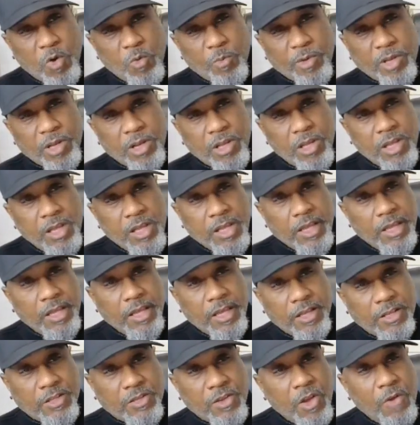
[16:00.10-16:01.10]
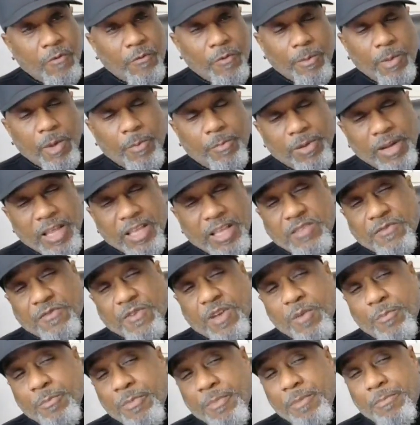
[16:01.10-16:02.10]
moment is from a place
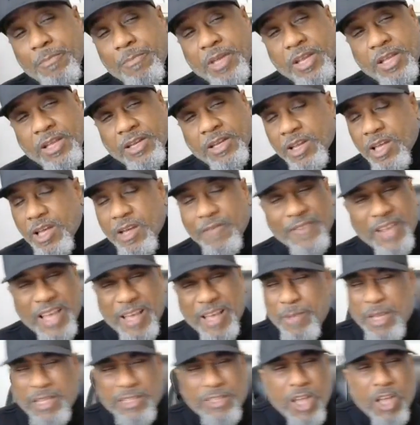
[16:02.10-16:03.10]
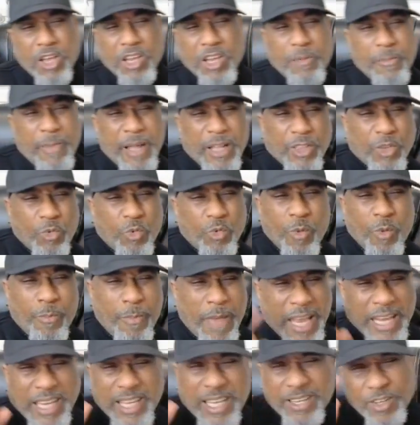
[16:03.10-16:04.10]
of commitment and love. Now, I'm not talking about the
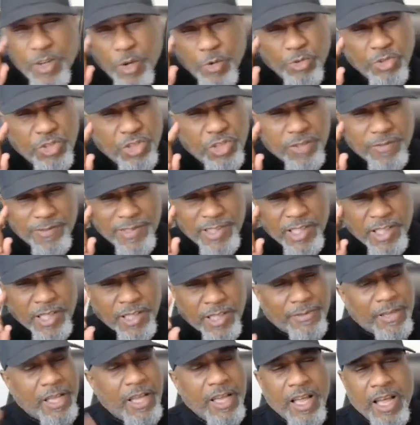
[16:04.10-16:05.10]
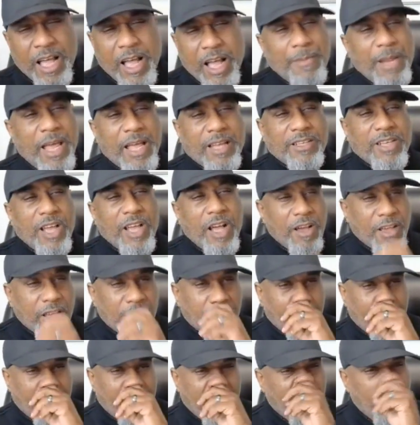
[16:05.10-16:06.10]
romantic notion of love. I'm not
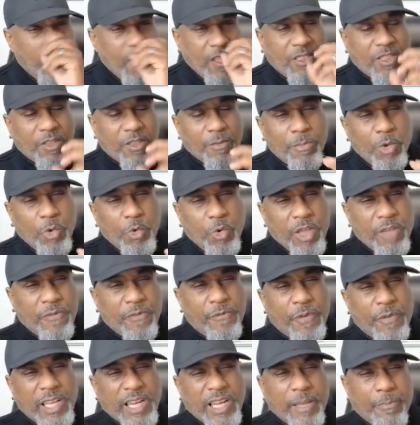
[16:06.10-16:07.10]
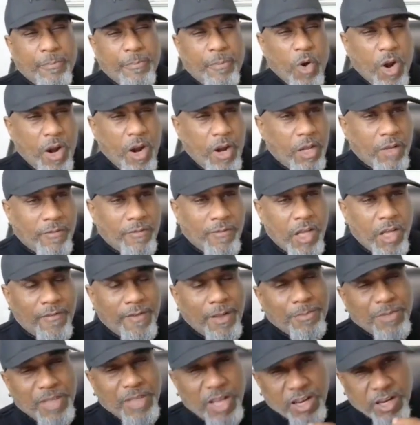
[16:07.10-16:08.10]
talking about the moody feely part of love.
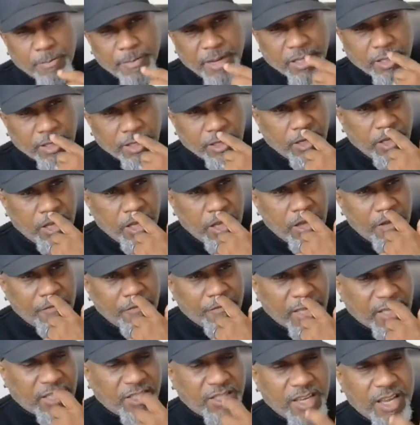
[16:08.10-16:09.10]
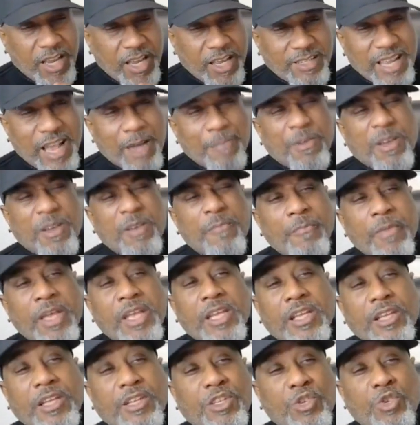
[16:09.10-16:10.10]
I'm talking about the love that says I'm
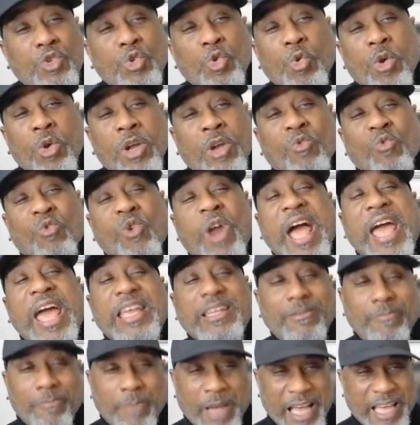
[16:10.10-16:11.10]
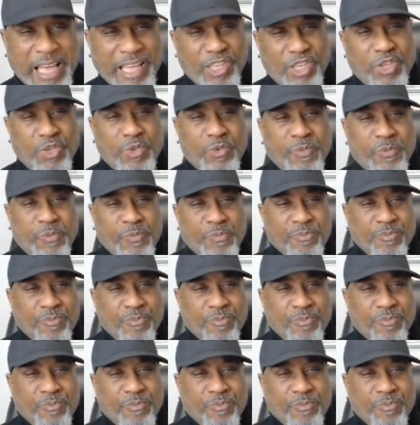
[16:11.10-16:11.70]
committed to doing right by you,